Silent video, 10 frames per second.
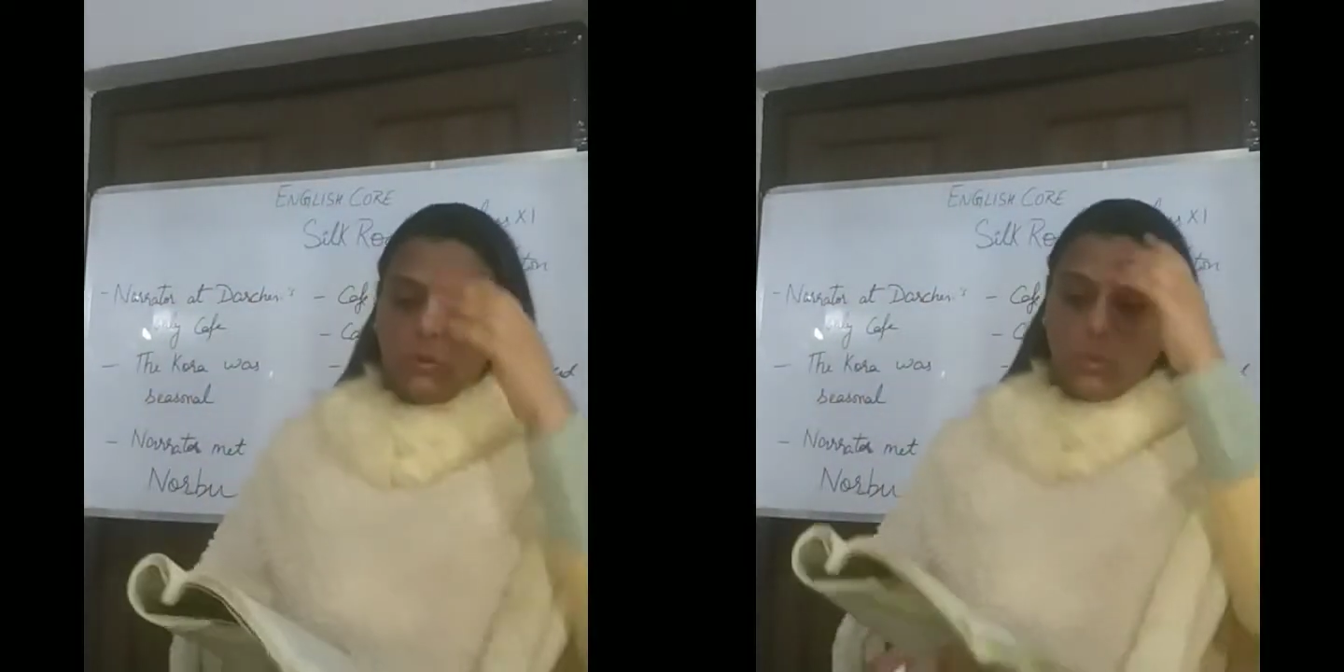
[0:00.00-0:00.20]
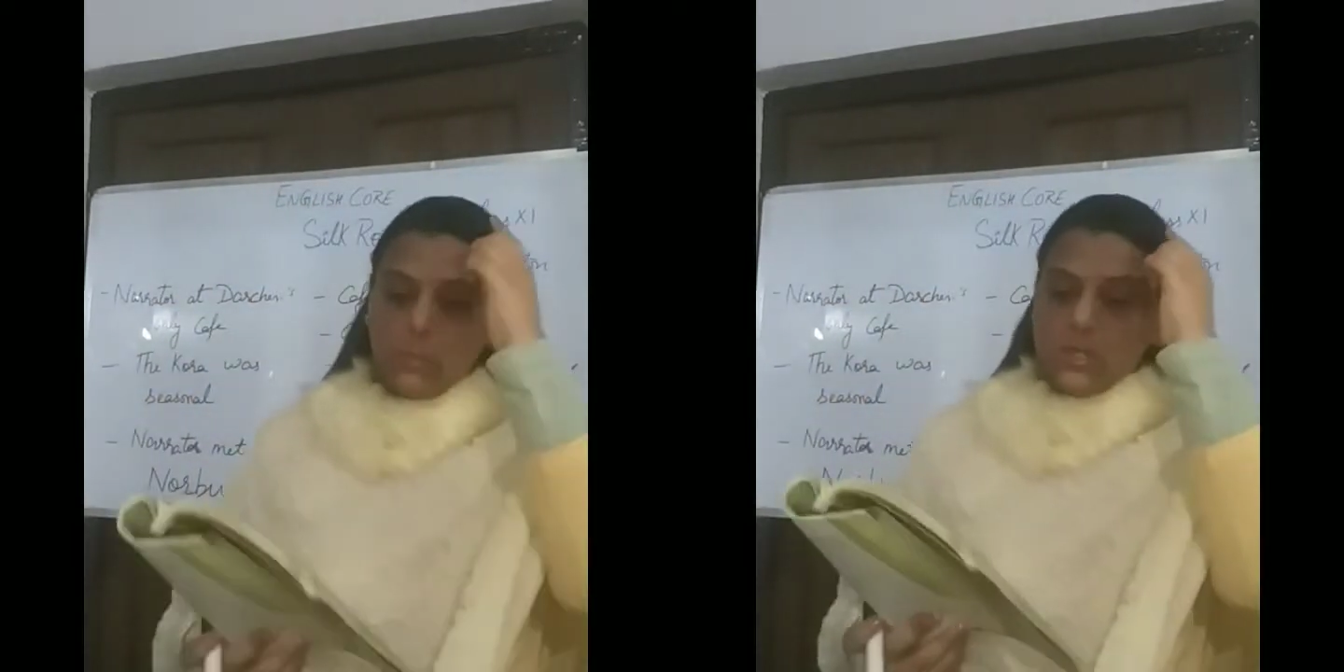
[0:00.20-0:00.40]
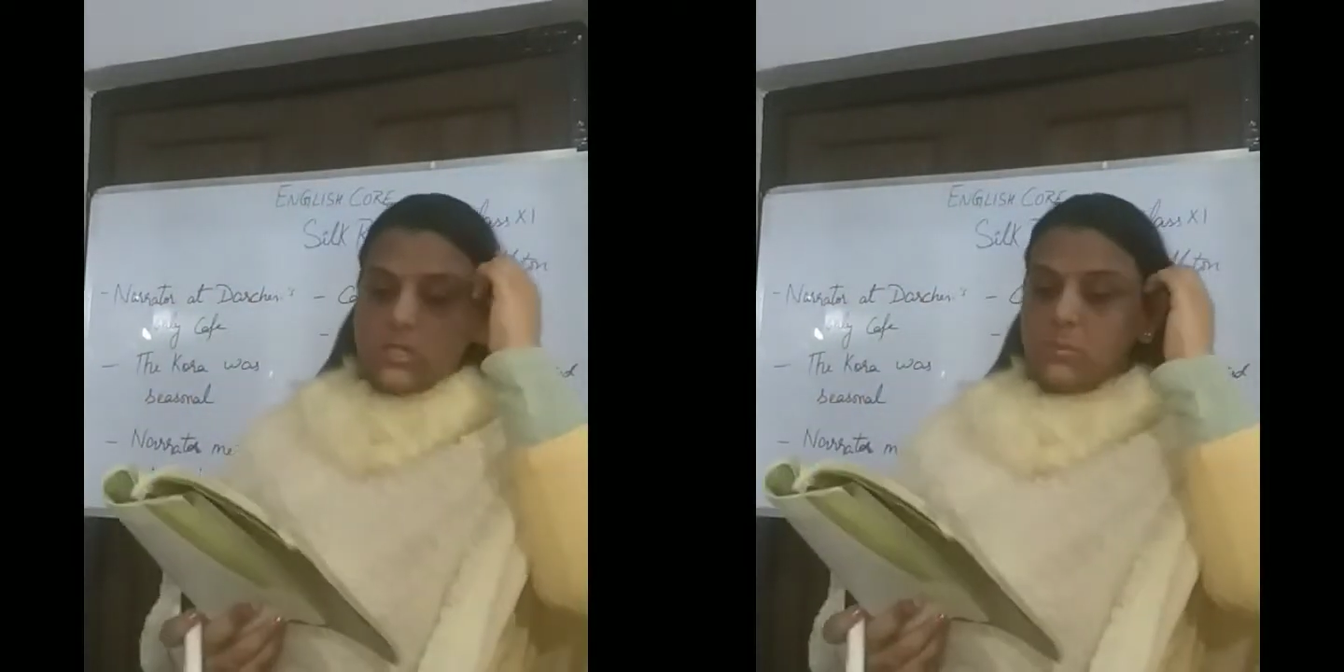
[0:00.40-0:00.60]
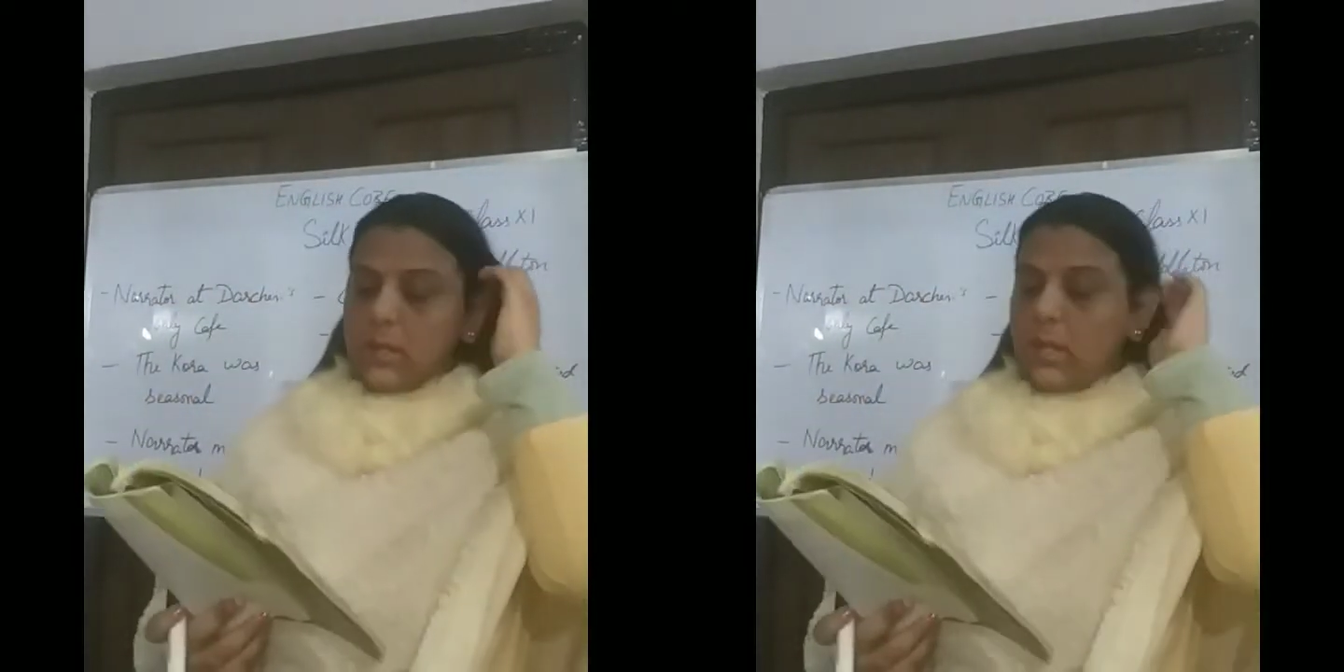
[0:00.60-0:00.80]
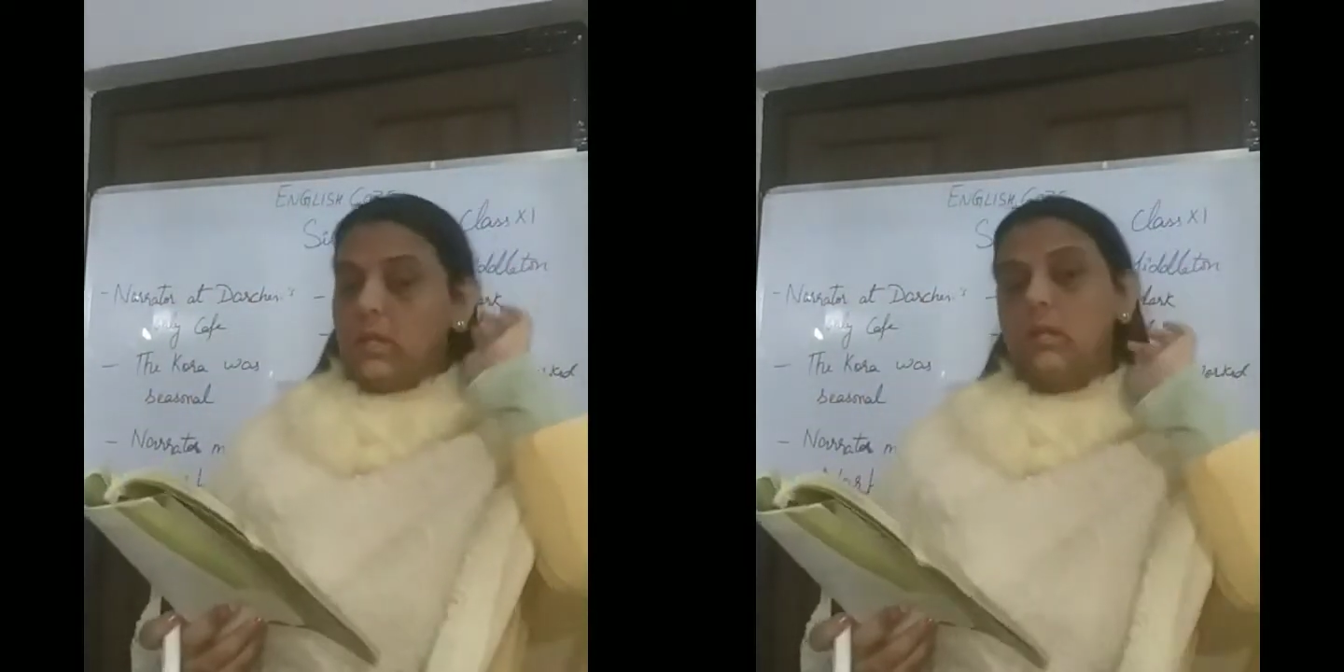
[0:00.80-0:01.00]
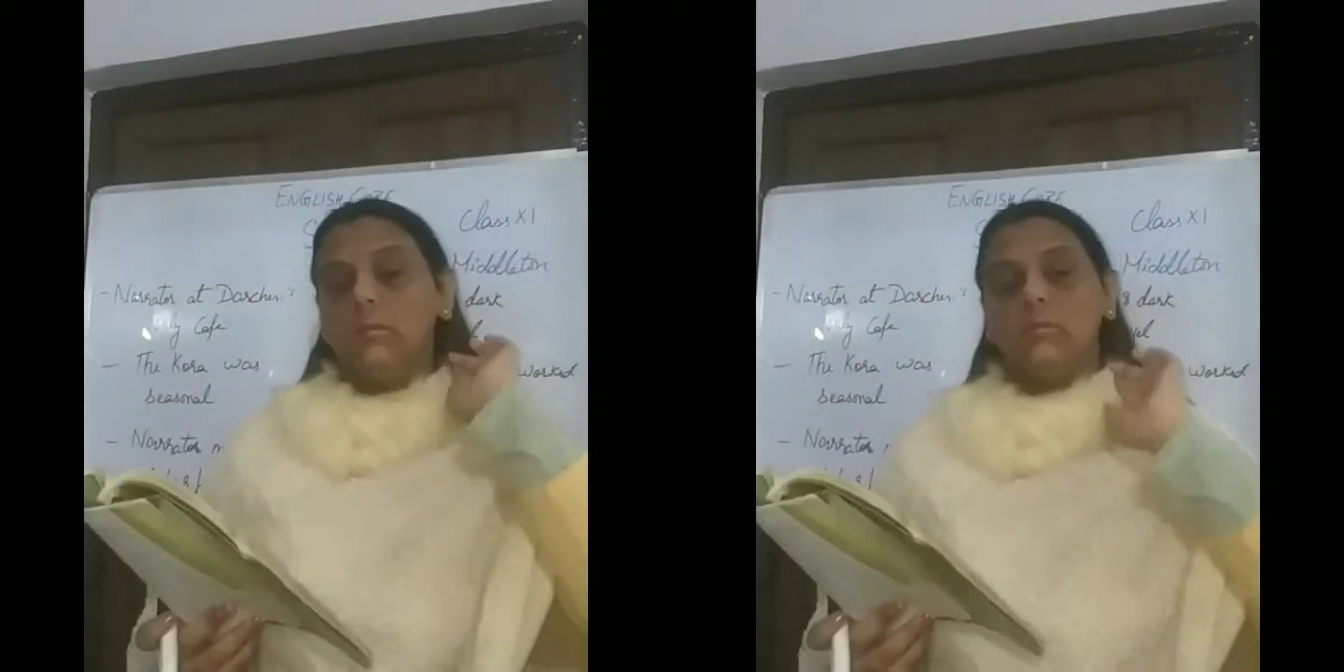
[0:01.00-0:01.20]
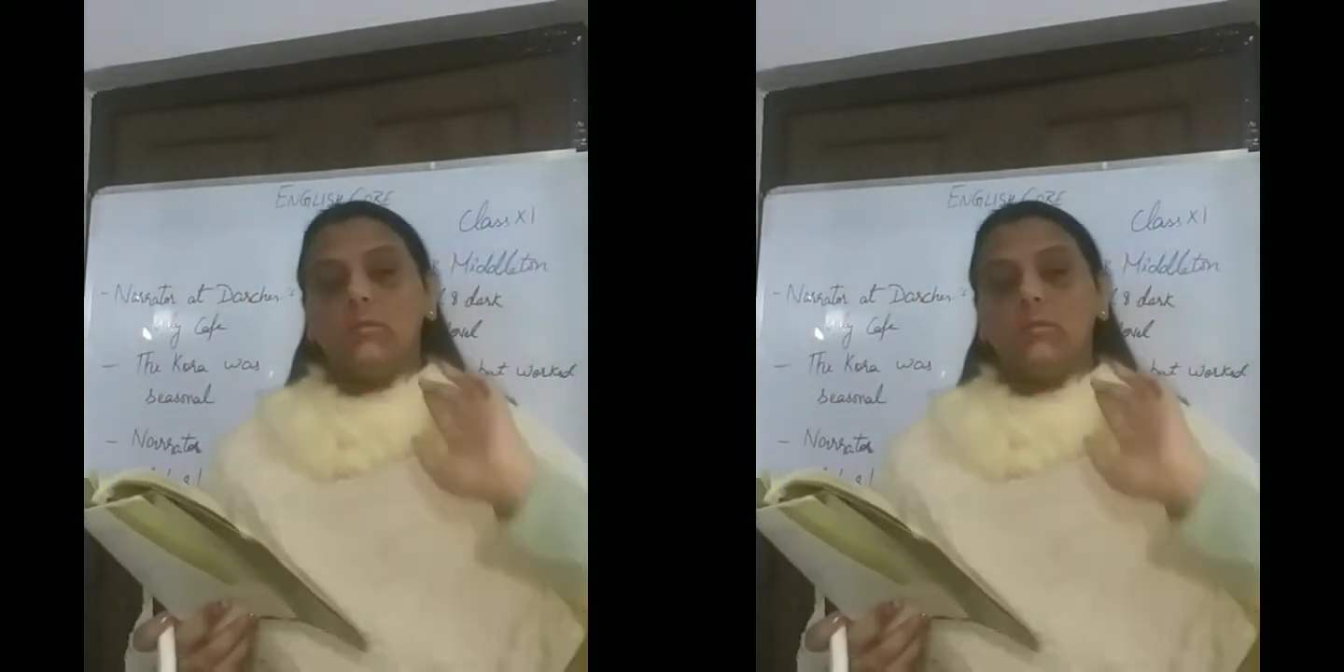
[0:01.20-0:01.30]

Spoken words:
on page number 80.